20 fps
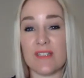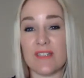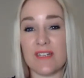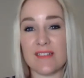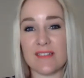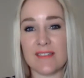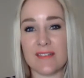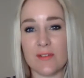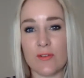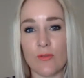
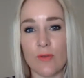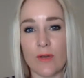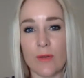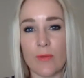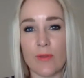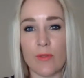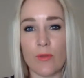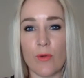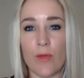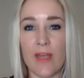doesn't agree
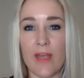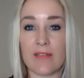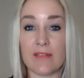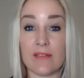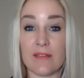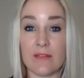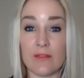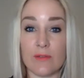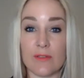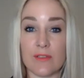with or
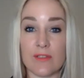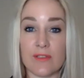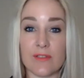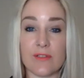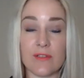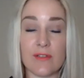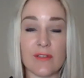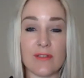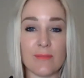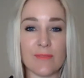hasn't looked
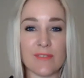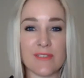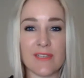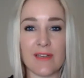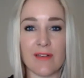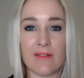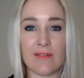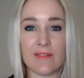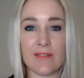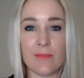into
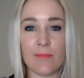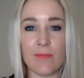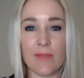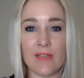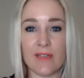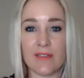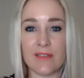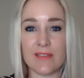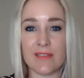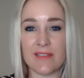themselves. It
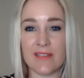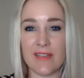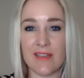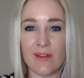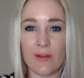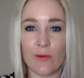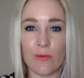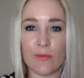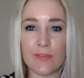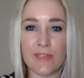means
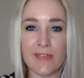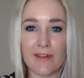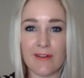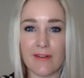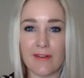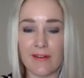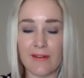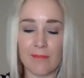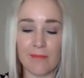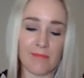their
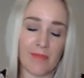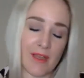ulterior